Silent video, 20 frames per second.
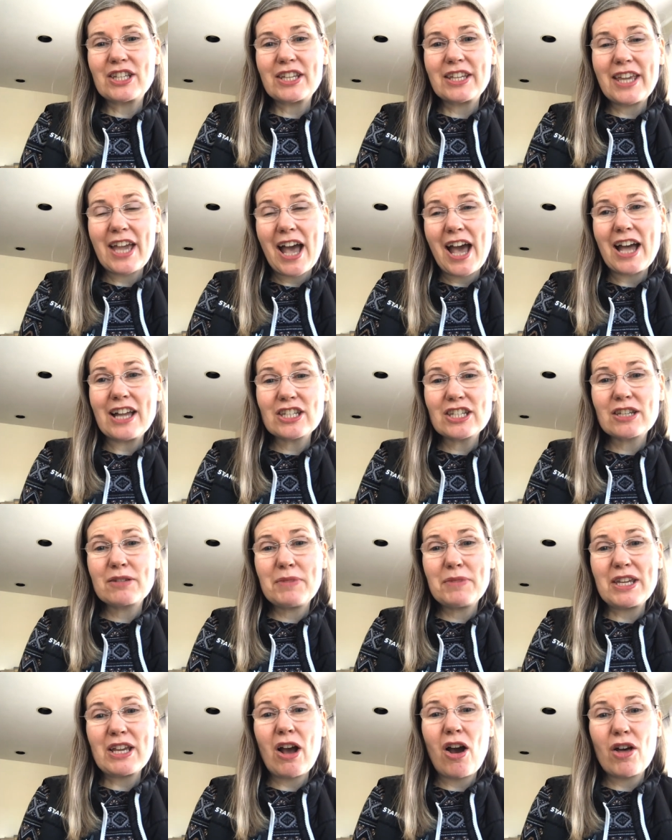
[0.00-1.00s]
catch
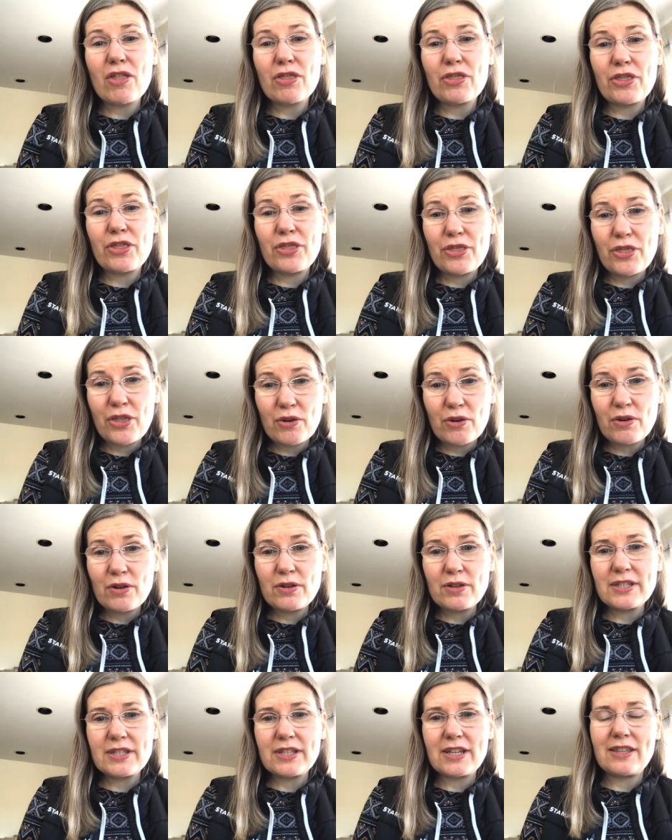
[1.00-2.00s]
me on
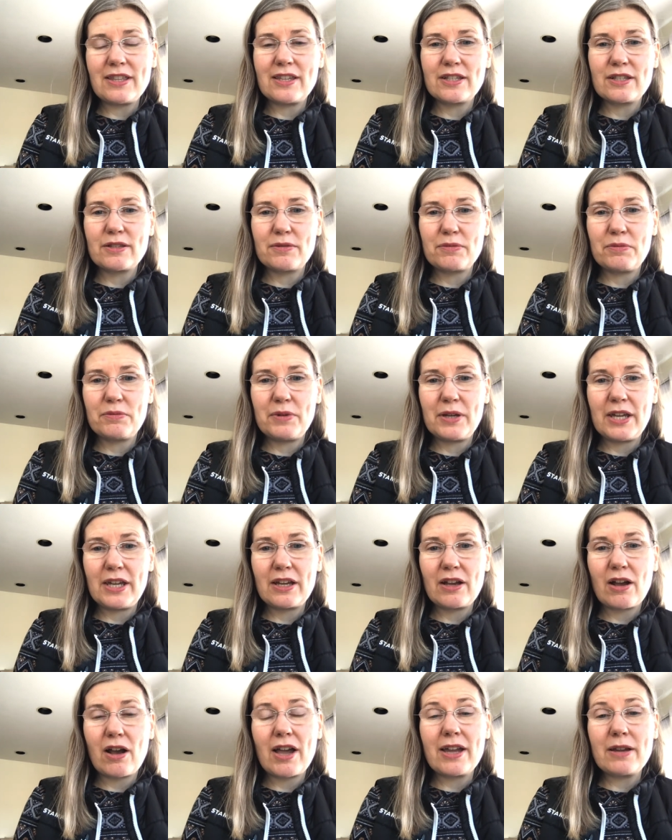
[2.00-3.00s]
Thursday this
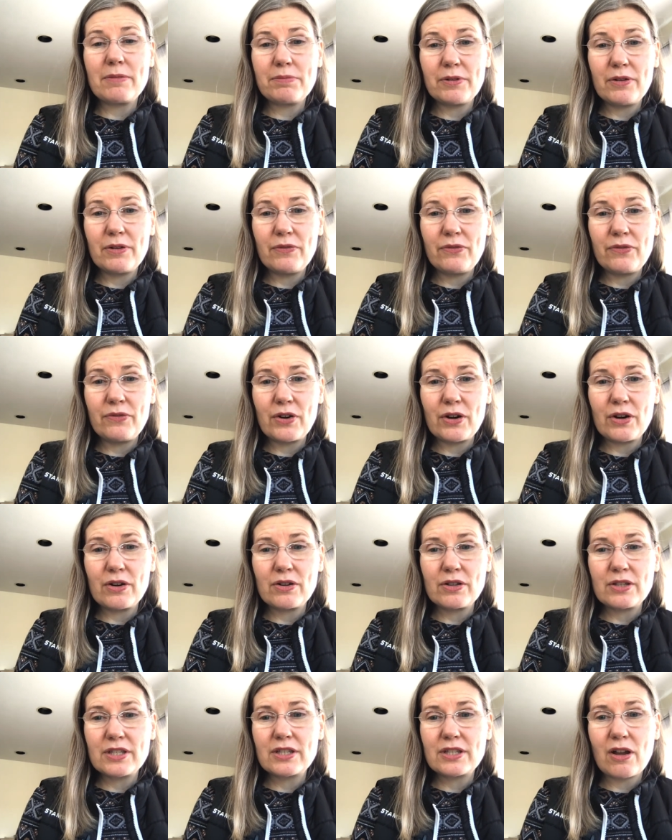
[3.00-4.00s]
week, April
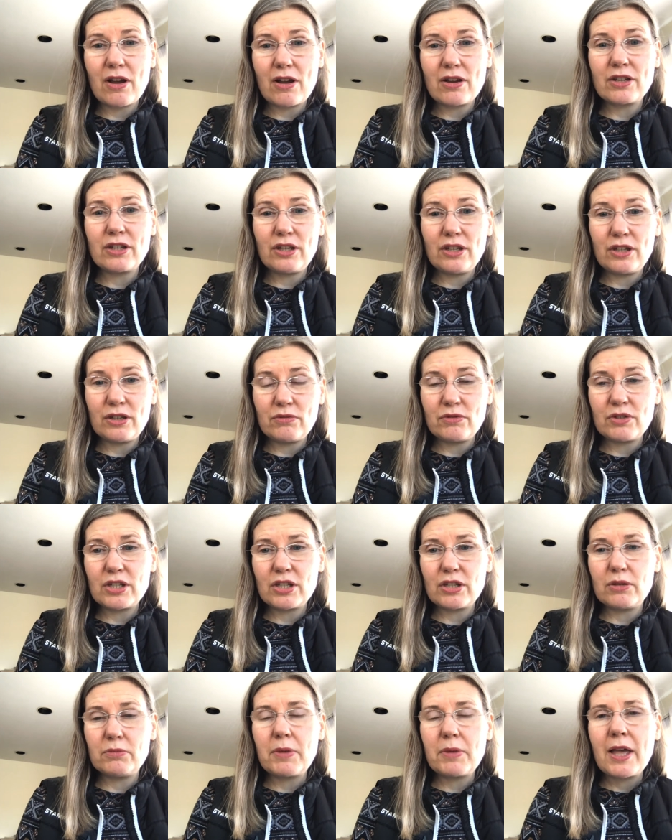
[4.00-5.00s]
1st, on
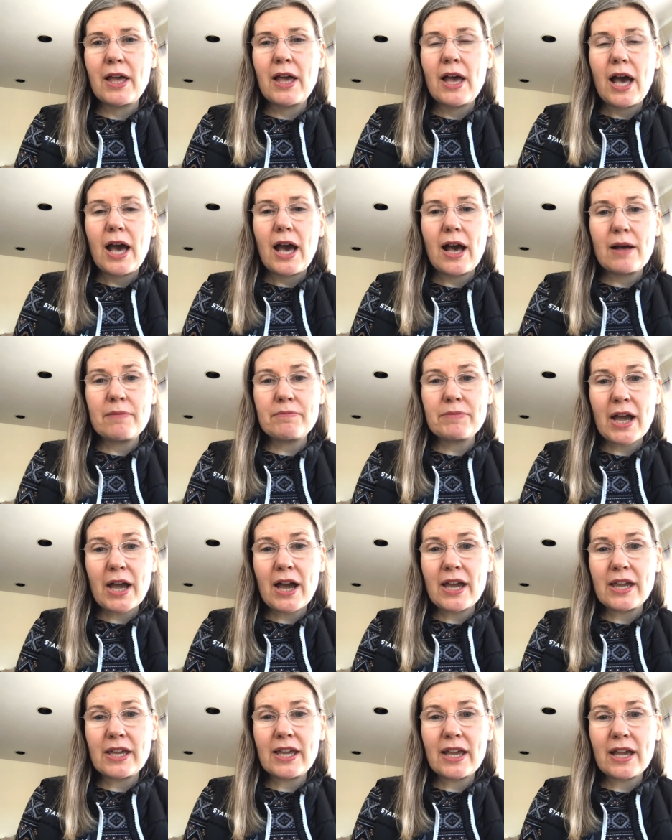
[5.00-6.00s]
YouTube.
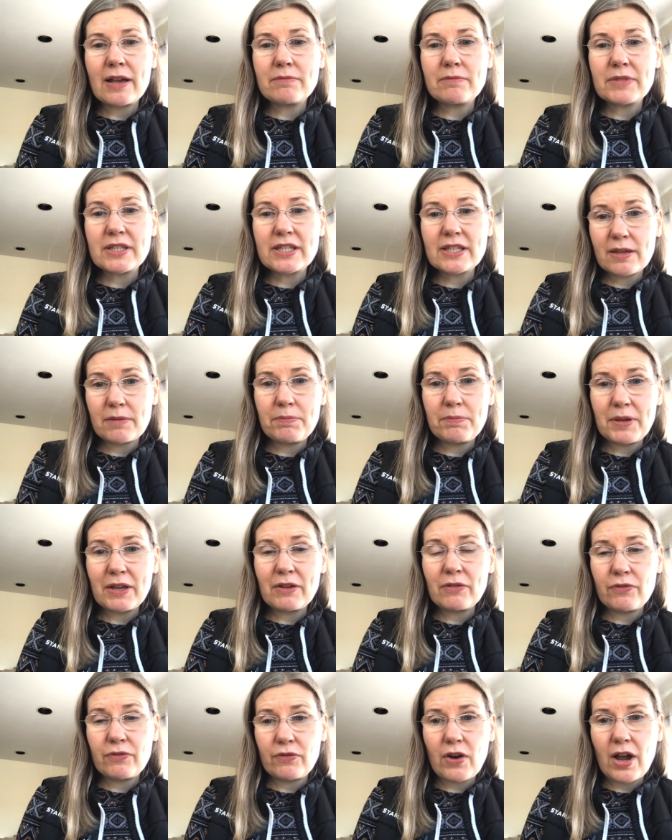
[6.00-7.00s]
I am
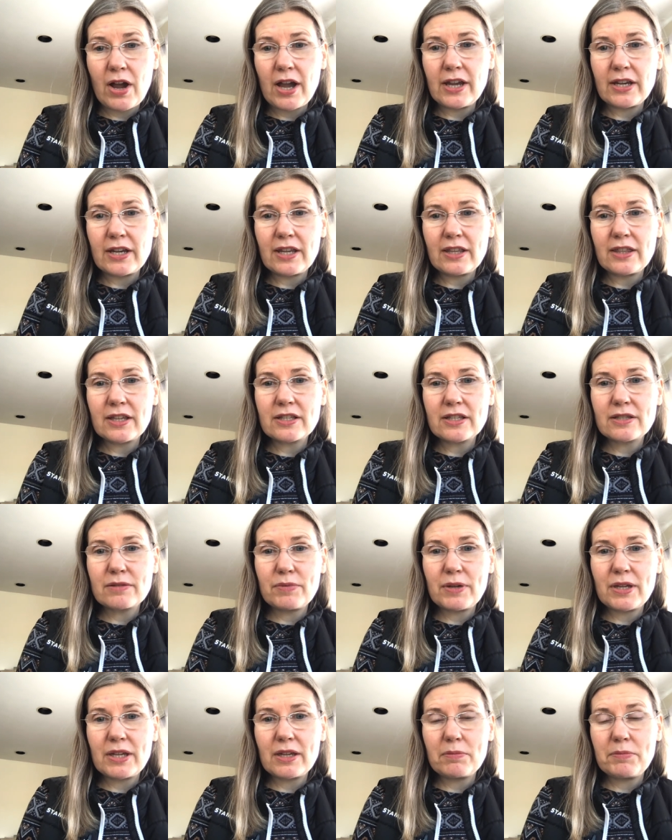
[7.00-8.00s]
skipping Friday this
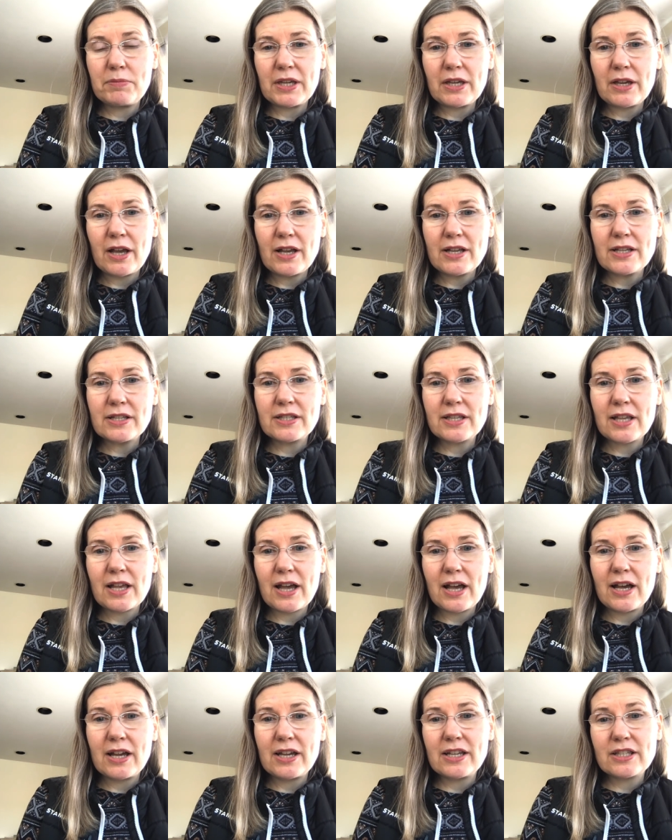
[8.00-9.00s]
week because
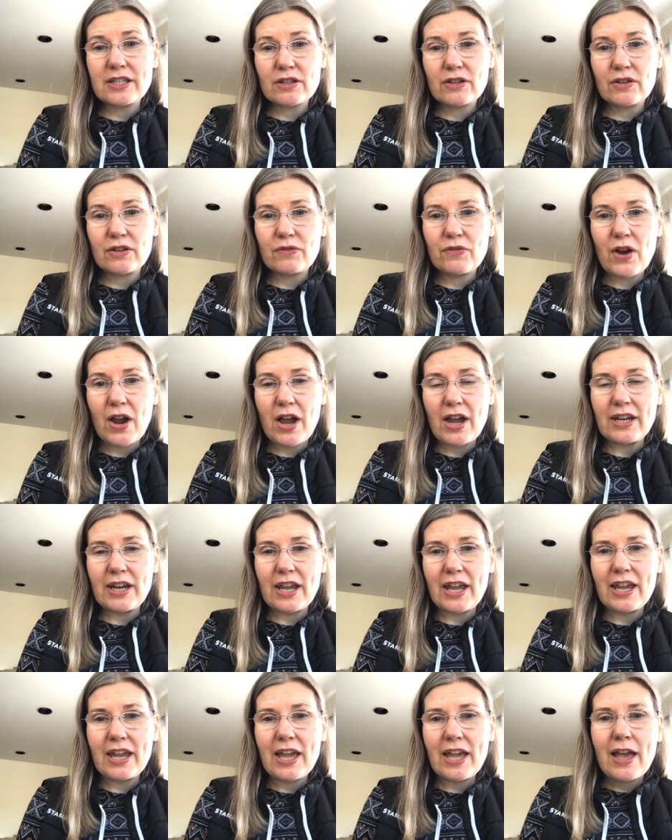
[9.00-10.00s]
it's Good
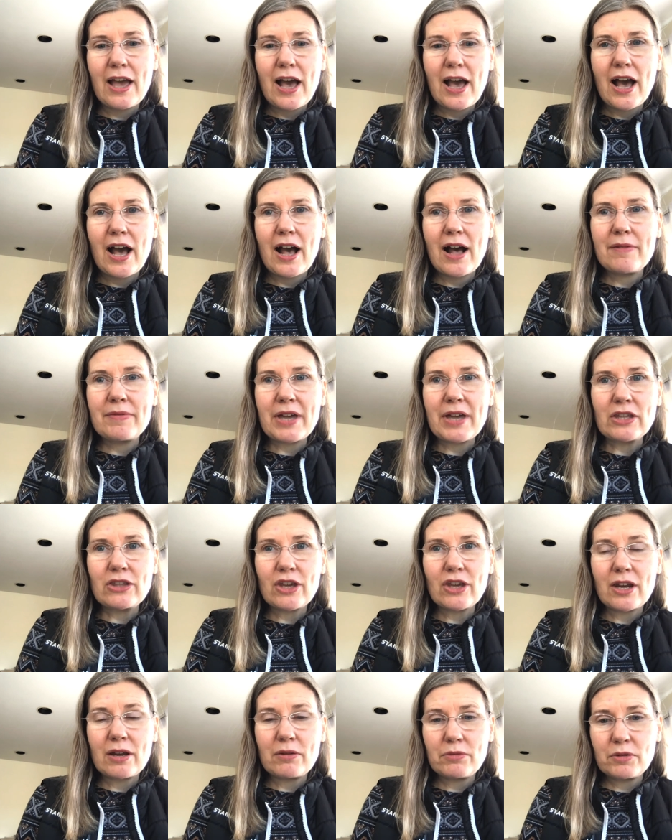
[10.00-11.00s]
Friday. I
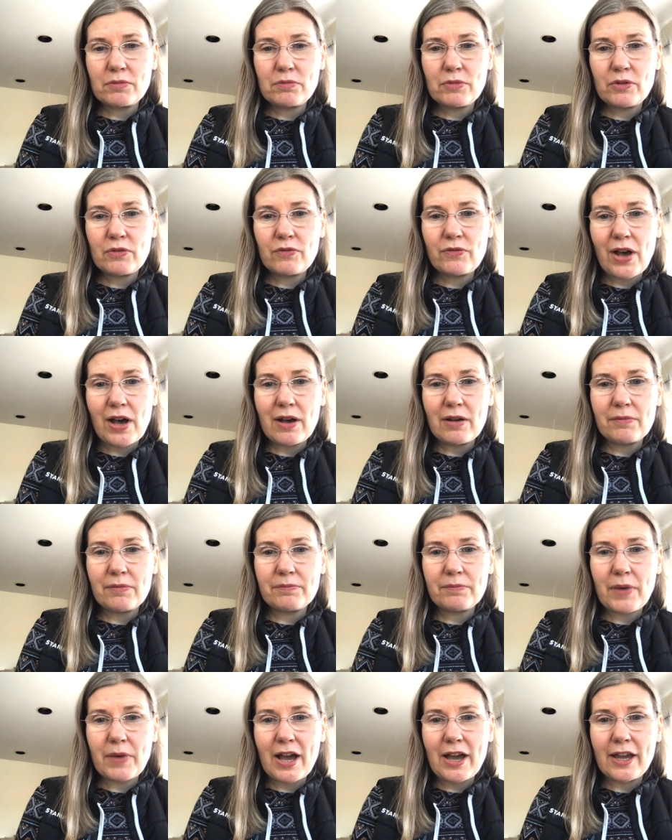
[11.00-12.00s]
thought I would move up
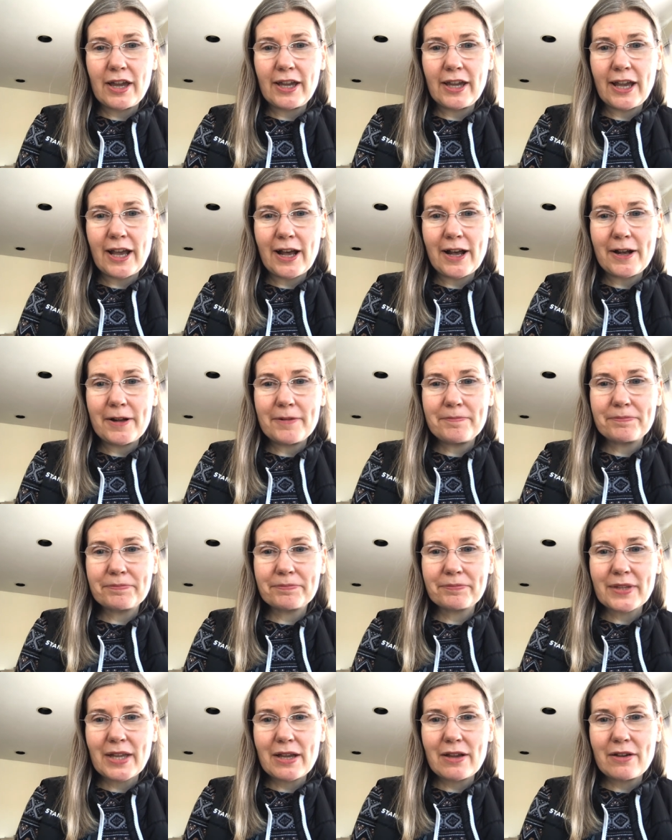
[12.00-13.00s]
my
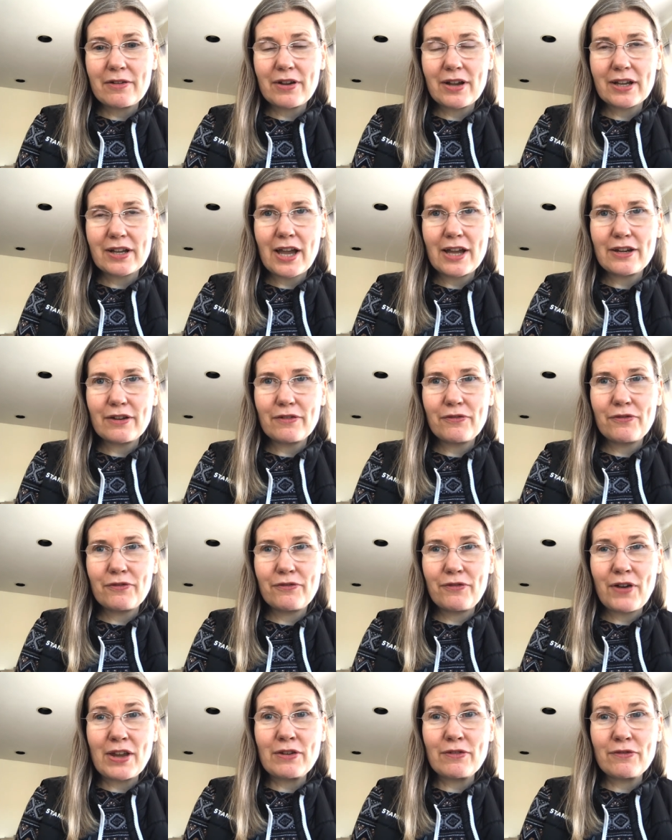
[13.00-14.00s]
a kind of
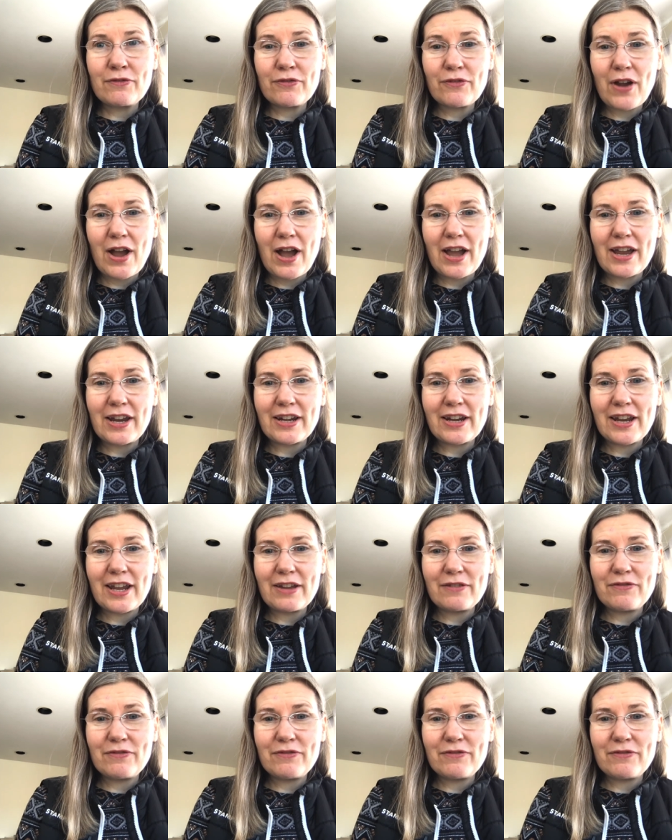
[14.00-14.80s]
Fun Friday